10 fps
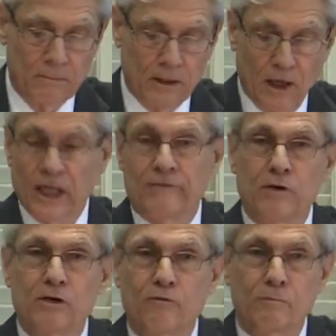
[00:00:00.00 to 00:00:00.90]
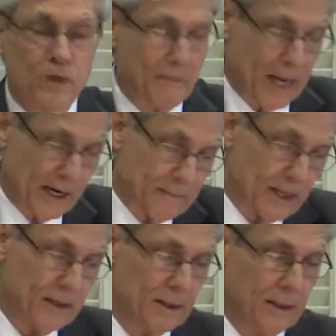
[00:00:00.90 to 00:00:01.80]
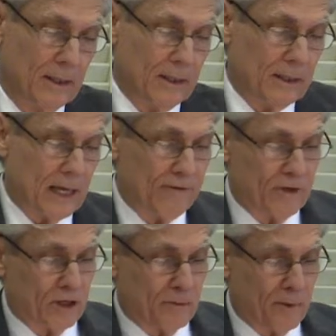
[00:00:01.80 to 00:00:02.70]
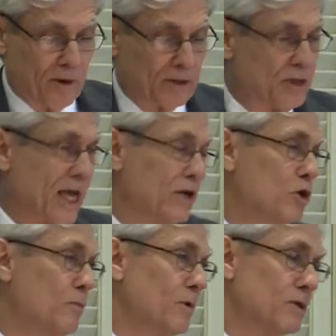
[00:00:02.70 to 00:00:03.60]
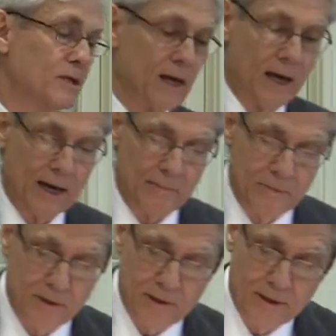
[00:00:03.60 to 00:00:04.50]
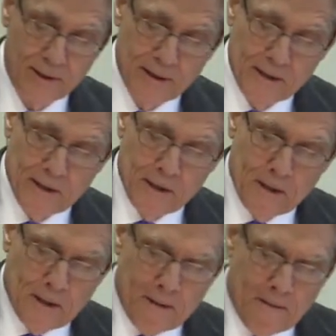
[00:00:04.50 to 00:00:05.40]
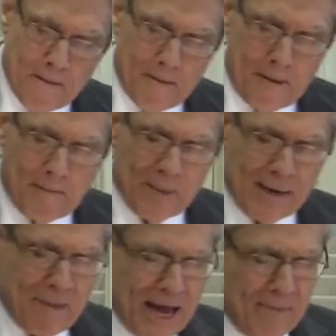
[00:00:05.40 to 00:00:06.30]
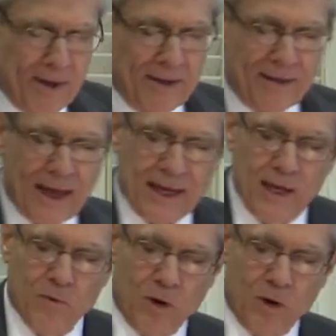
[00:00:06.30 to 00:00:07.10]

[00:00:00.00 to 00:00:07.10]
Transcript: a deliverance from some enemy. David experienced that numerous times. But it may be that he